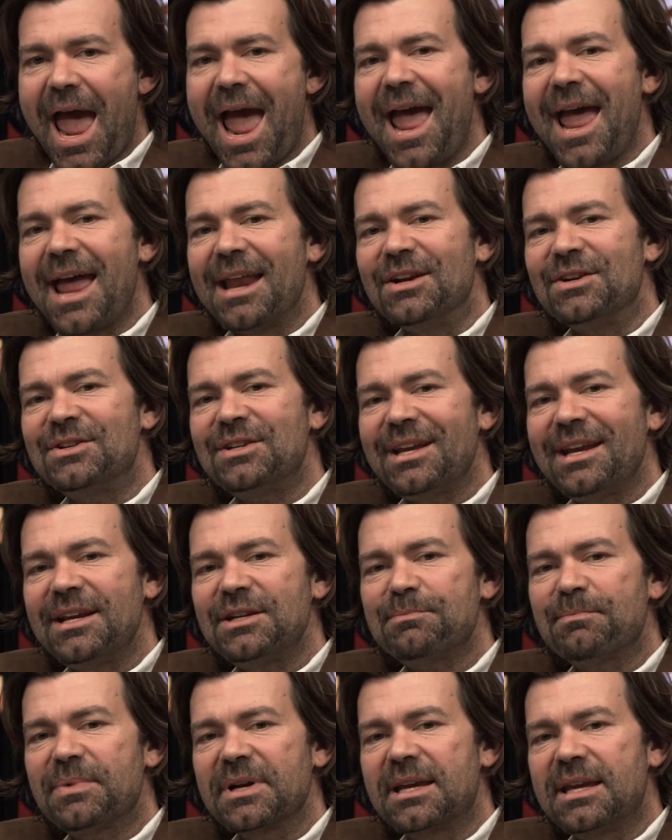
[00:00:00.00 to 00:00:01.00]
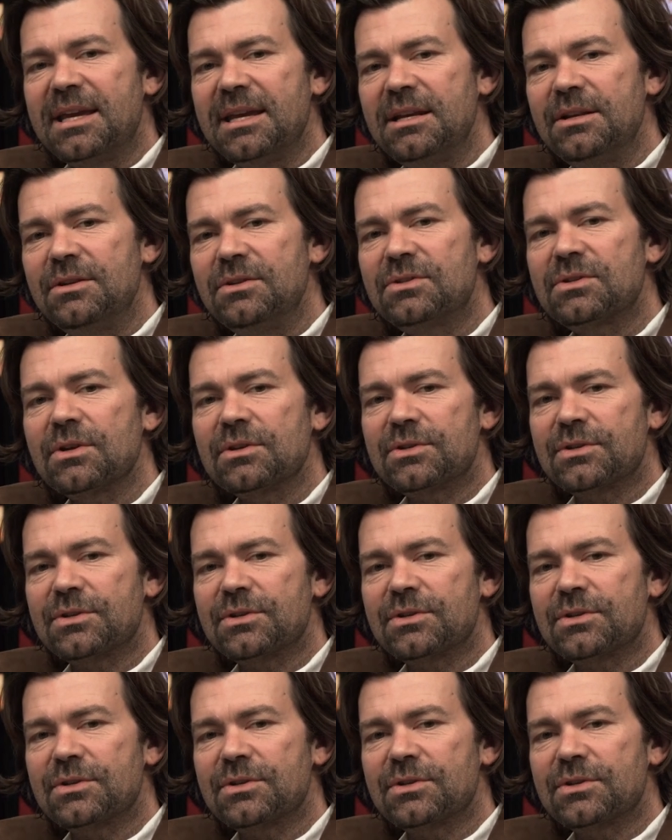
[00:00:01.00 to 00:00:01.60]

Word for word: and it begins